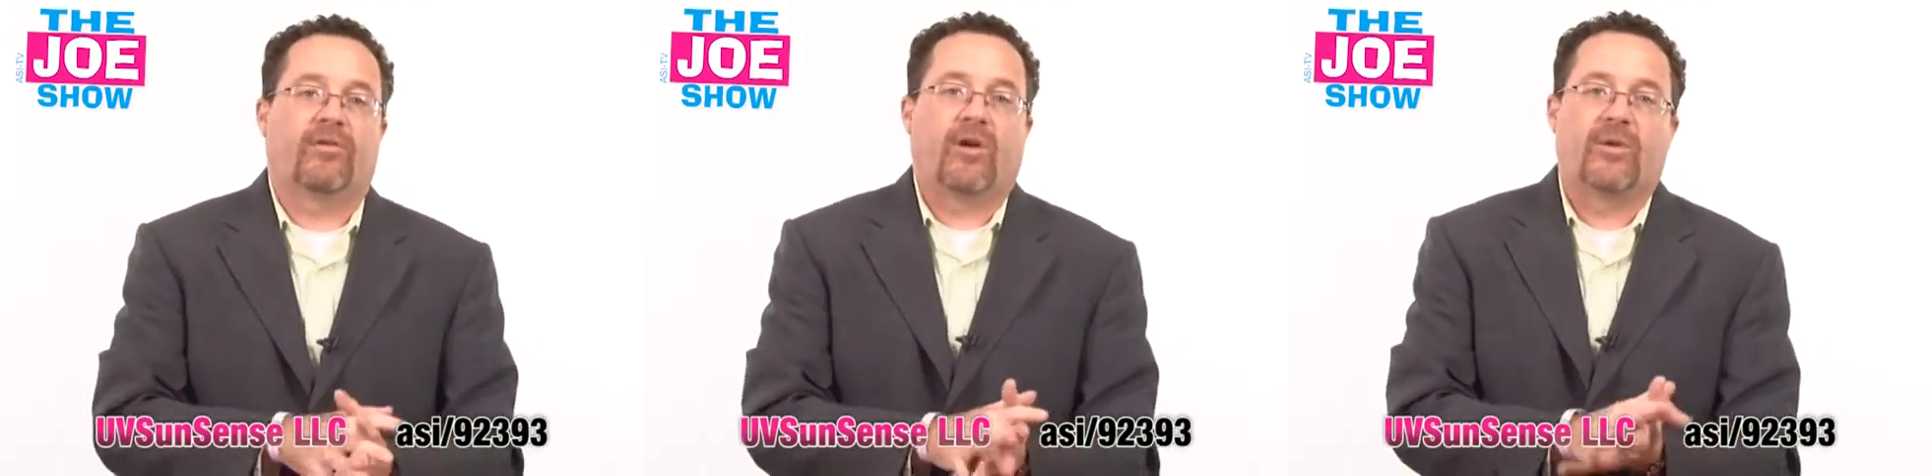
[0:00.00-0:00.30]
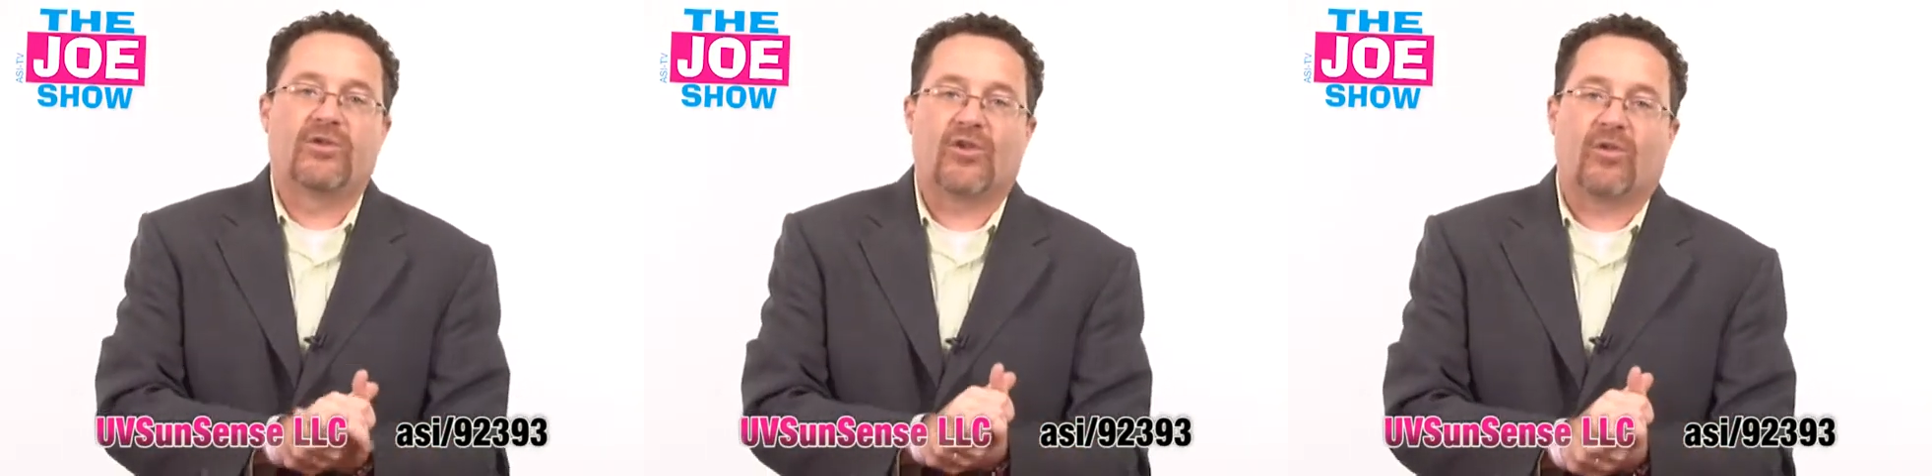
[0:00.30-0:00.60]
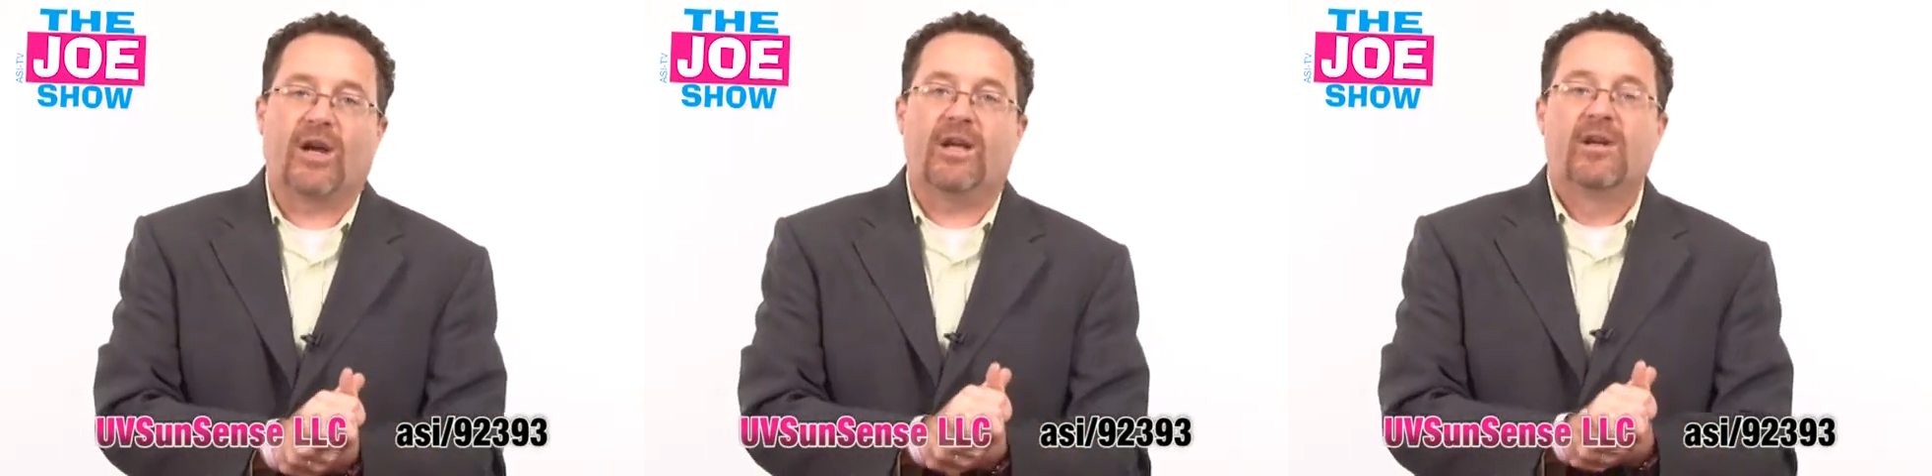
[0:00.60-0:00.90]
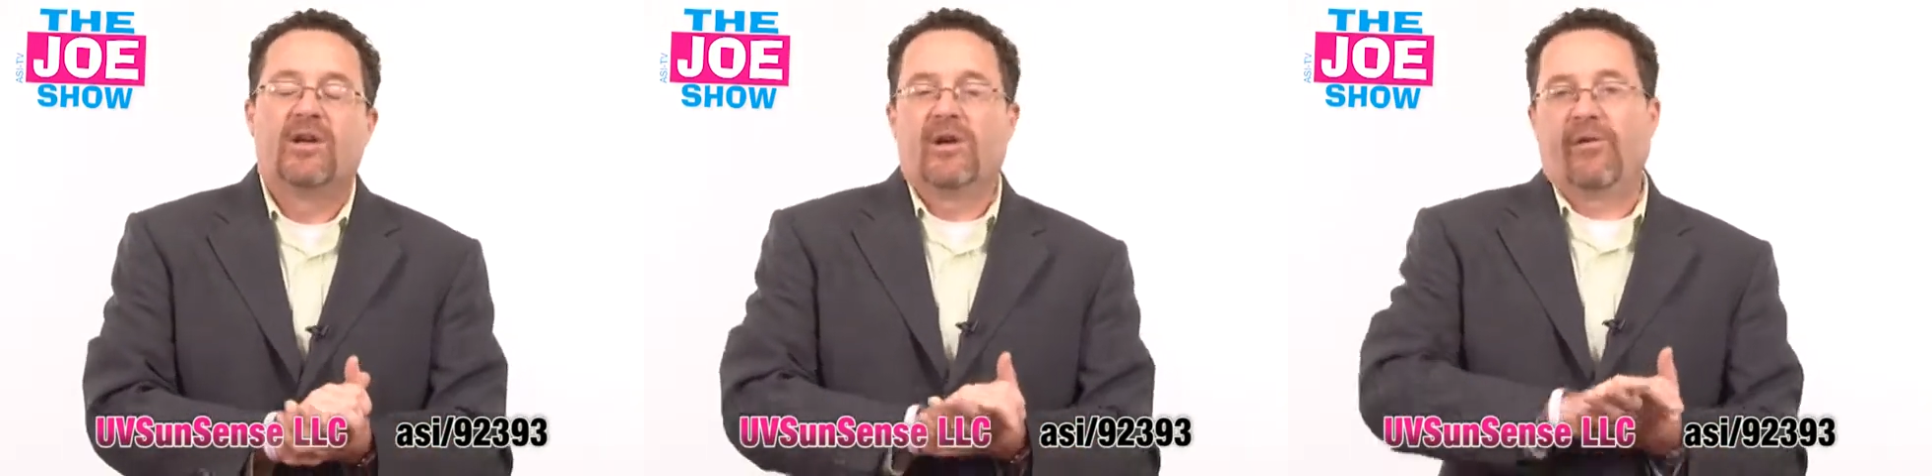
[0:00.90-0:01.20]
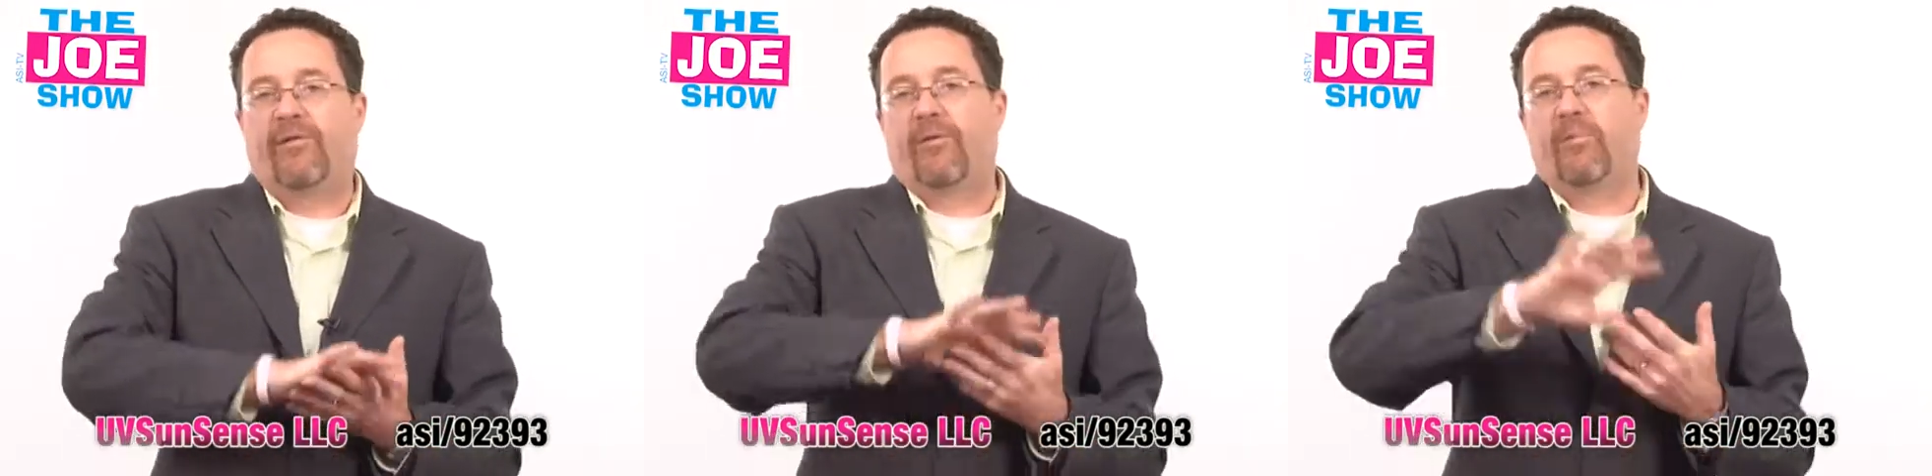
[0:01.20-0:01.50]
So it's great
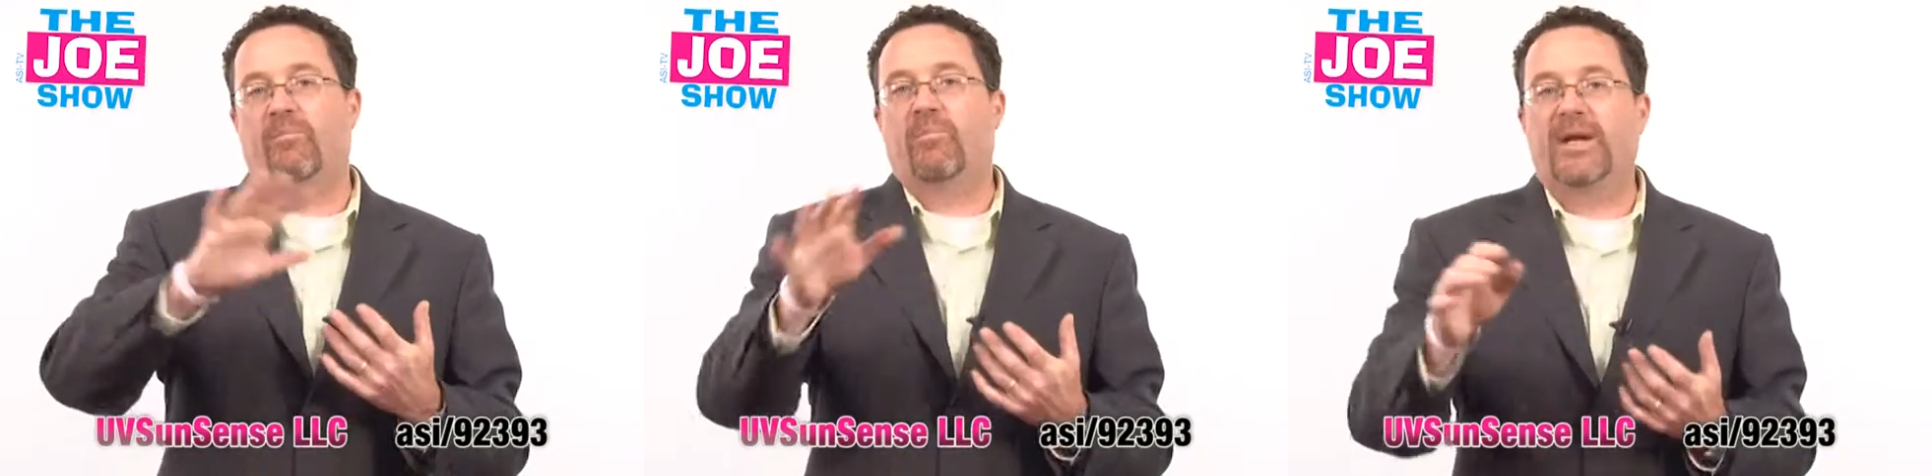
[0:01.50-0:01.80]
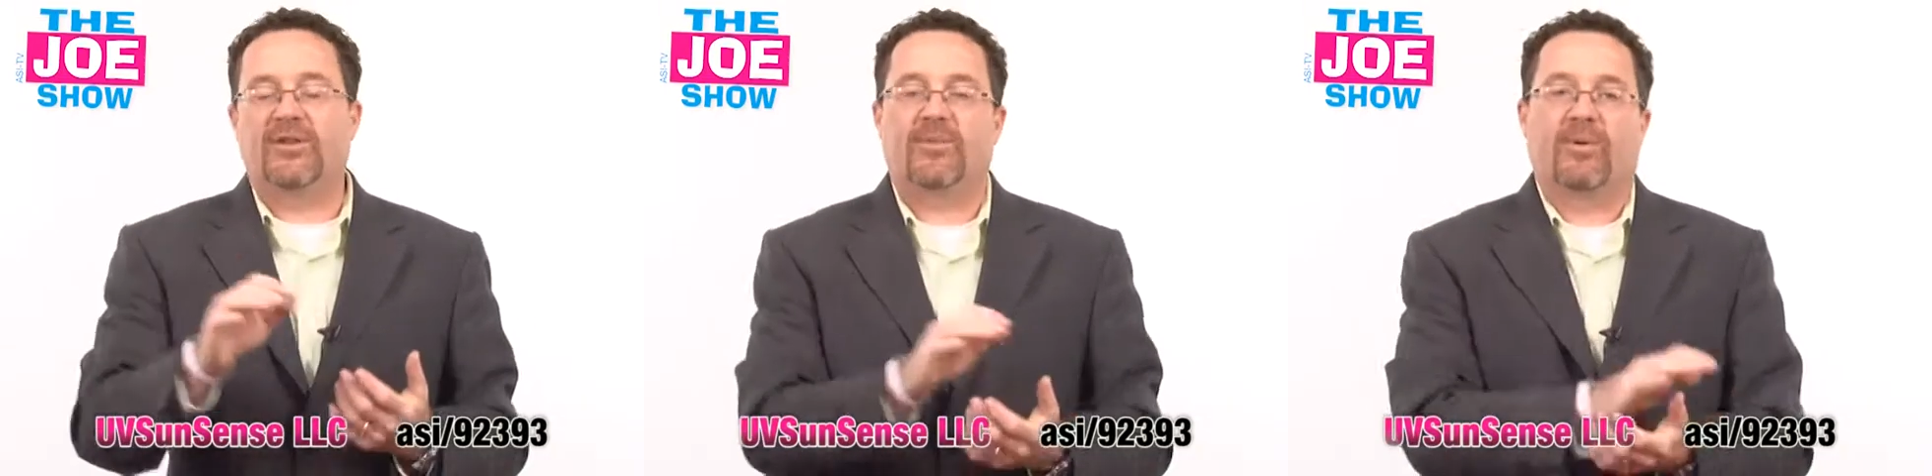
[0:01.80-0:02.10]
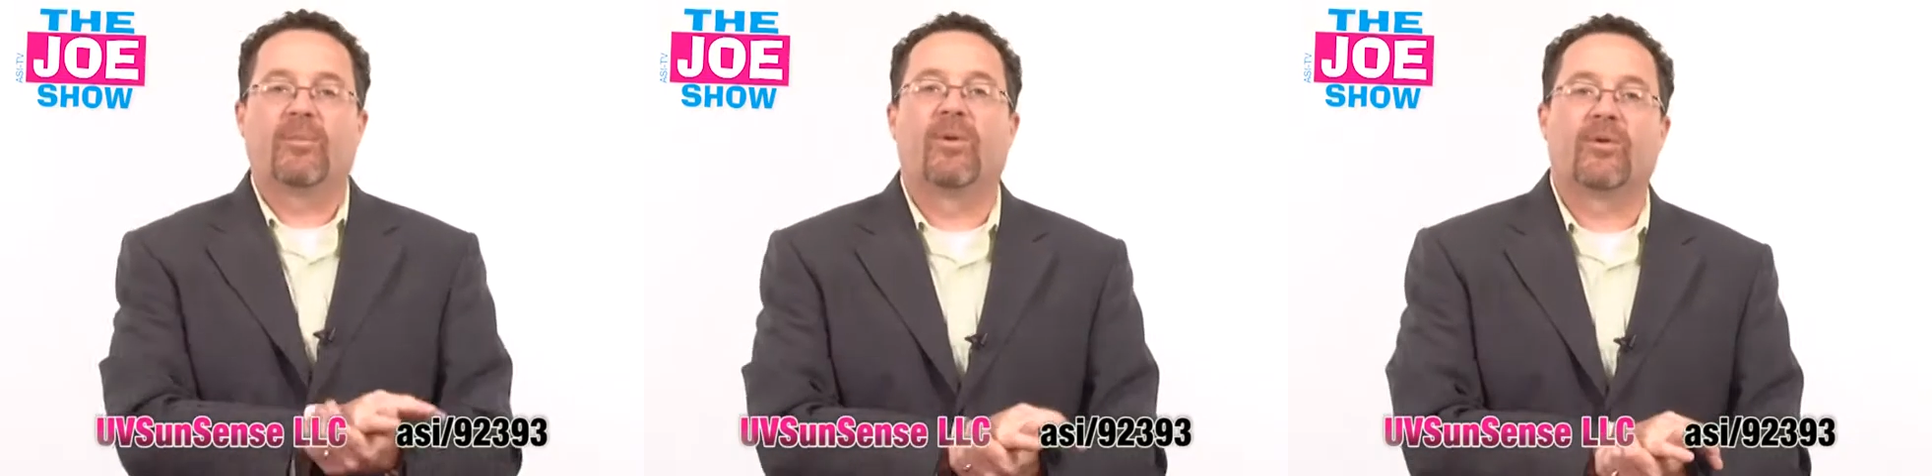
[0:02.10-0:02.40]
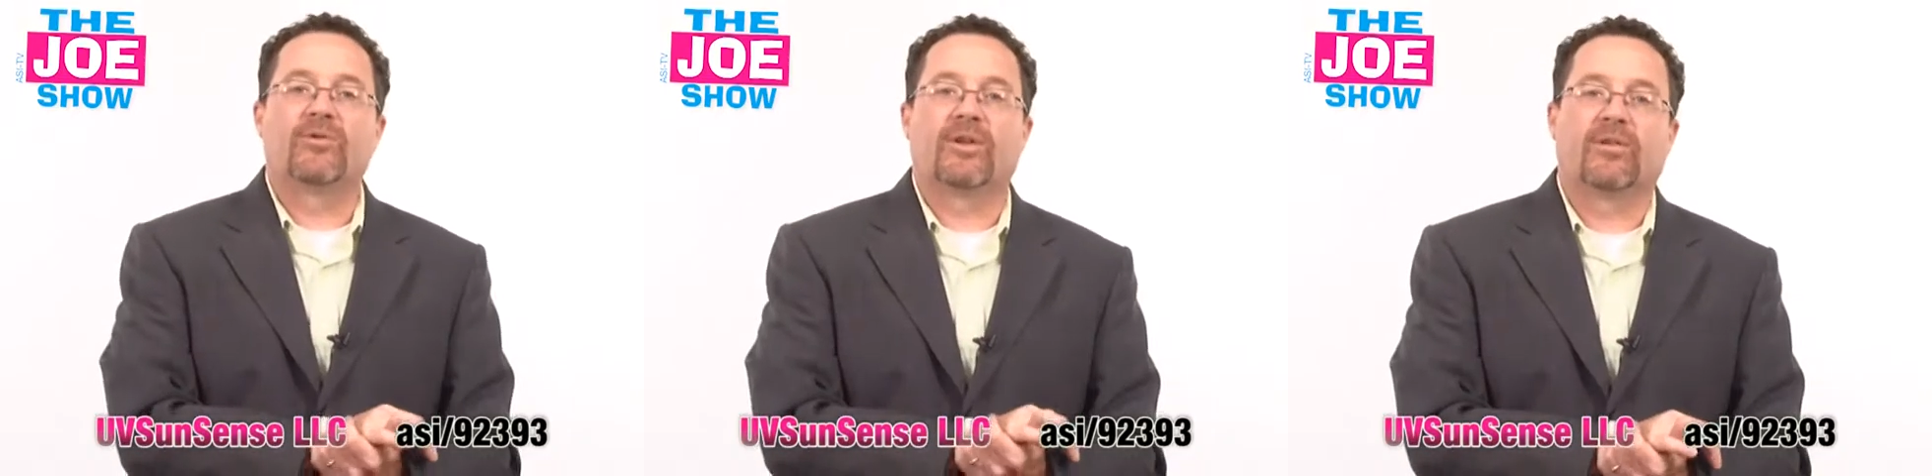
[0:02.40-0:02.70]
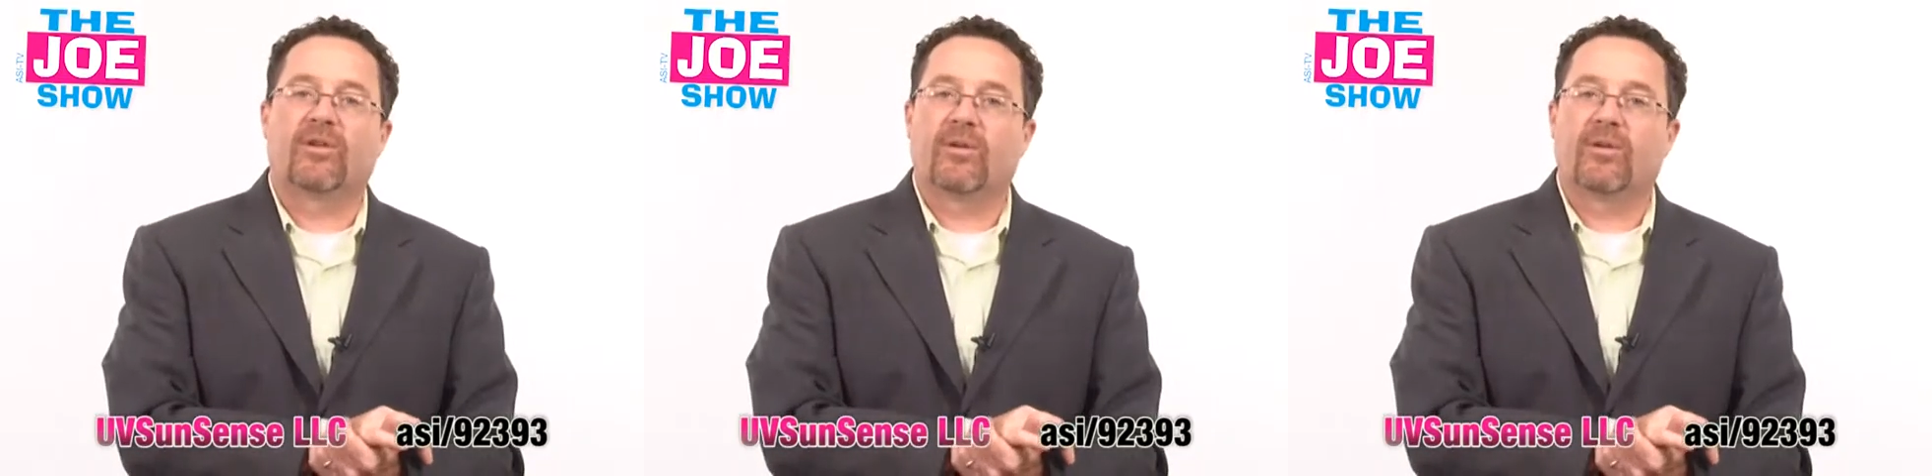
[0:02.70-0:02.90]
for beach promotions.